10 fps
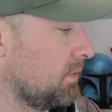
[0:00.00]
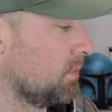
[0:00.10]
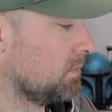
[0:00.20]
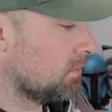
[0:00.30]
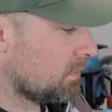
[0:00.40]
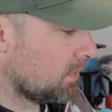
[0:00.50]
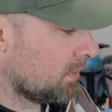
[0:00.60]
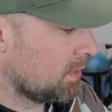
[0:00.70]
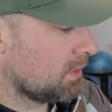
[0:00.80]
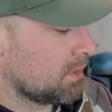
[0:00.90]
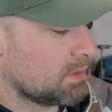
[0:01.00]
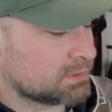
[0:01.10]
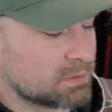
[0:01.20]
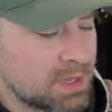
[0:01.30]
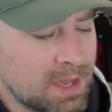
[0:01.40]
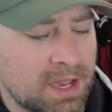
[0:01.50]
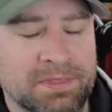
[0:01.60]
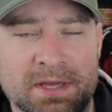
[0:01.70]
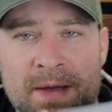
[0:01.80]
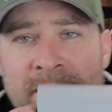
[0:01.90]
to. So yeah, I
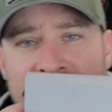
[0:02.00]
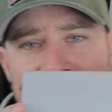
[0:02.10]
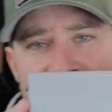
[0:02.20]
think I'm gonna get